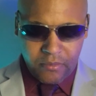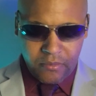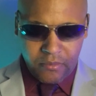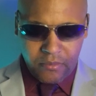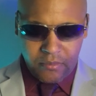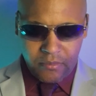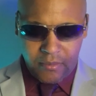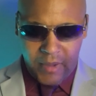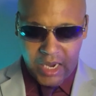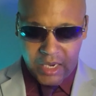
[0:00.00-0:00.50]

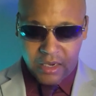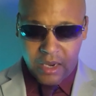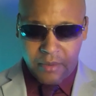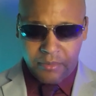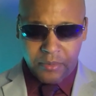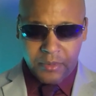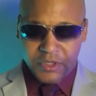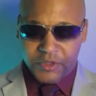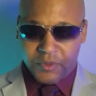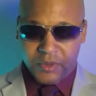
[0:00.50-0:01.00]
my
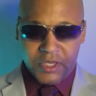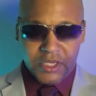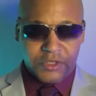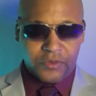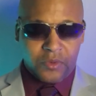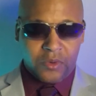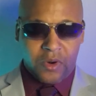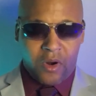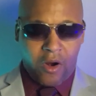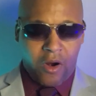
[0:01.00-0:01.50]
compliments with this
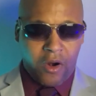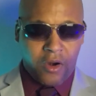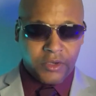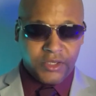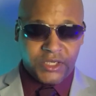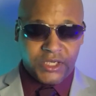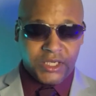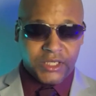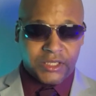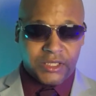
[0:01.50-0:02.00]
one are
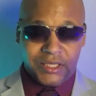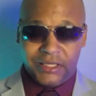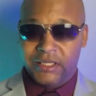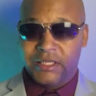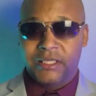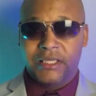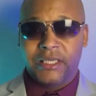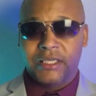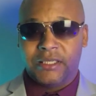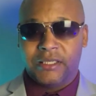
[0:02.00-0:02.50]
just
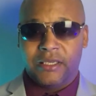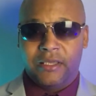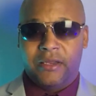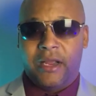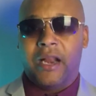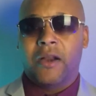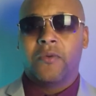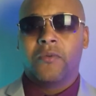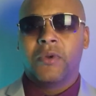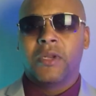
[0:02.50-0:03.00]
consistent. I
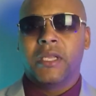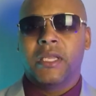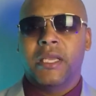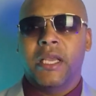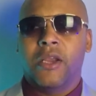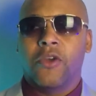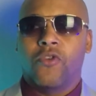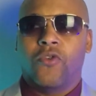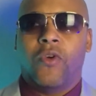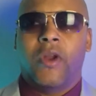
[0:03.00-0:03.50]
don't really get
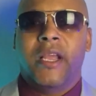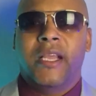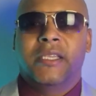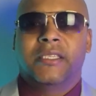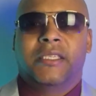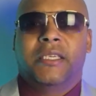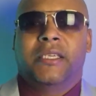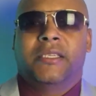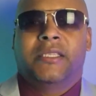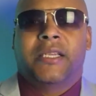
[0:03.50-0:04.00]
crazy.
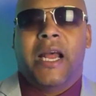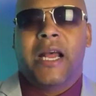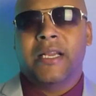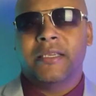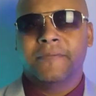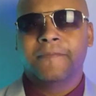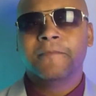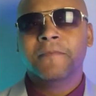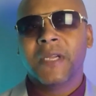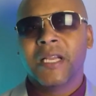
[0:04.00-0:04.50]
It's not
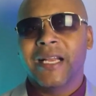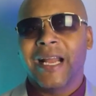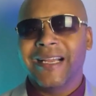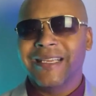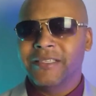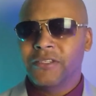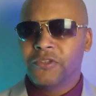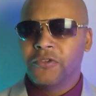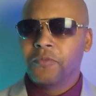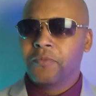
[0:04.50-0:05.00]
like
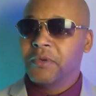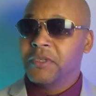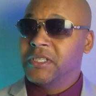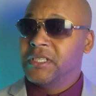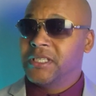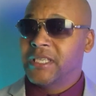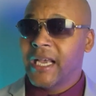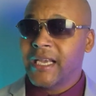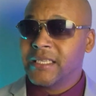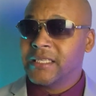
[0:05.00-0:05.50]
super
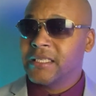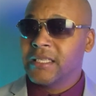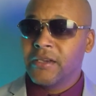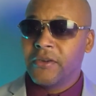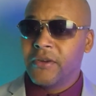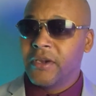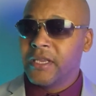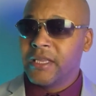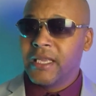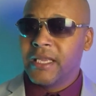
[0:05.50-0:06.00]
sexy or
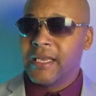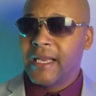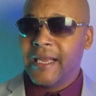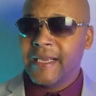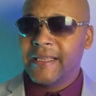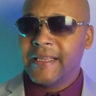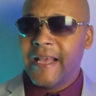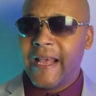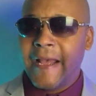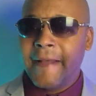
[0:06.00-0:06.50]
anything like
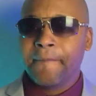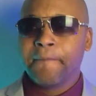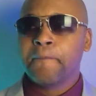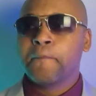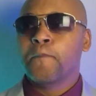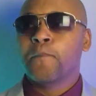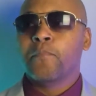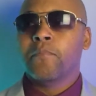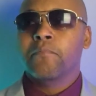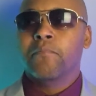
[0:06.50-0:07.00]
that.
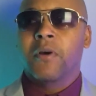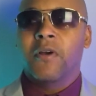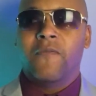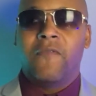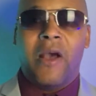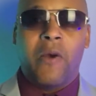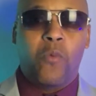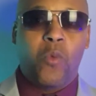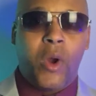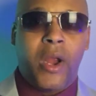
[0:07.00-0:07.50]
But if
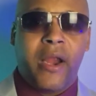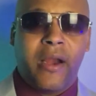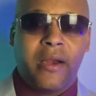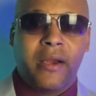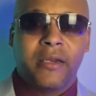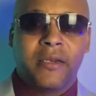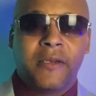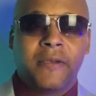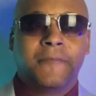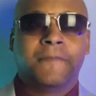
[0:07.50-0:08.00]
I wear it,
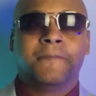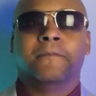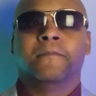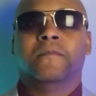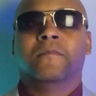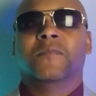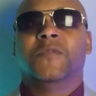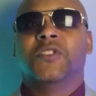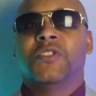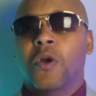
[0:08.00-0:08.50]

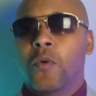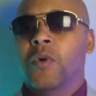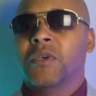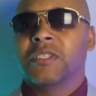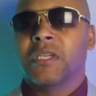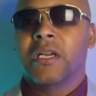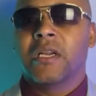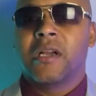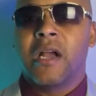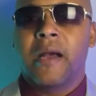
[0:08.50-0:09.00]
someone's
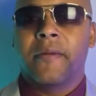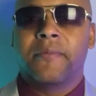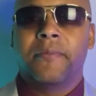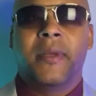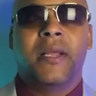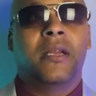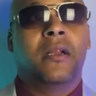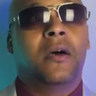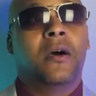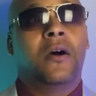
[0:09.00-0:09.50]
going to
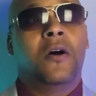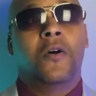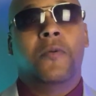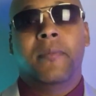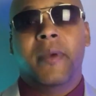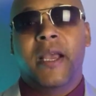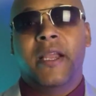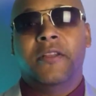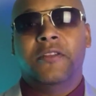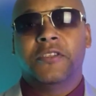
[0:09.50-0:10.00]
compliment, oh,
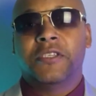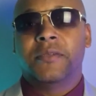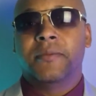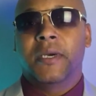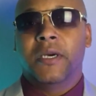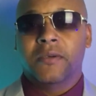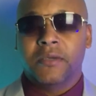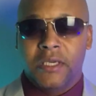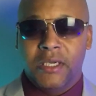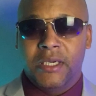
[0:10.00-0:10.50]
man, you
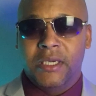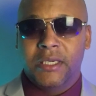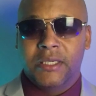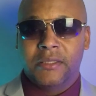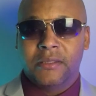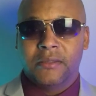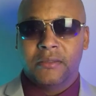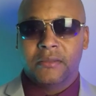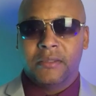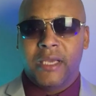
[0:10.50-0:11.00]
smell
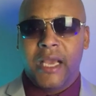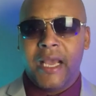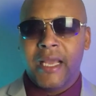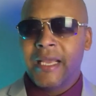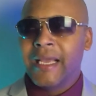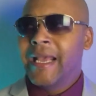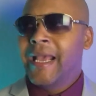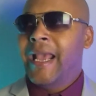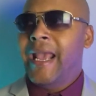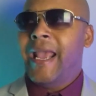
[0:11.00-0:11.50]
good. Okay.
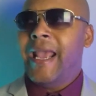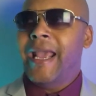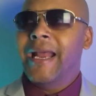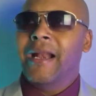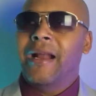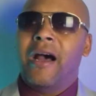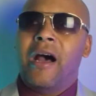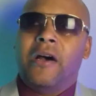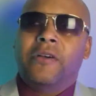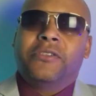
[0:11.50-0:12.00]
And
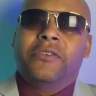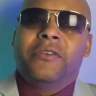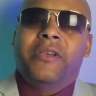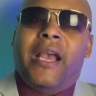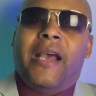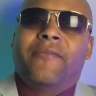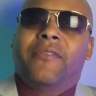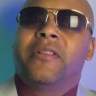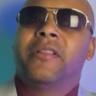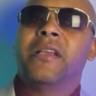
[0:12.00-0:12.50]
also you
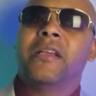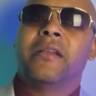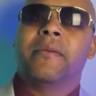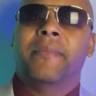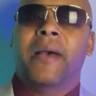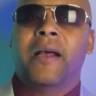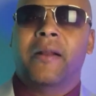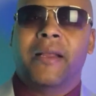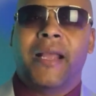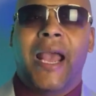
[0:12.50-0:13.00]
have to think
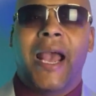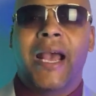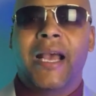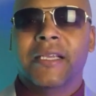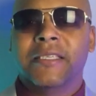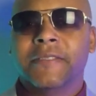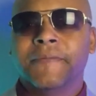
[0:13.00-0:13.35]
about, guys,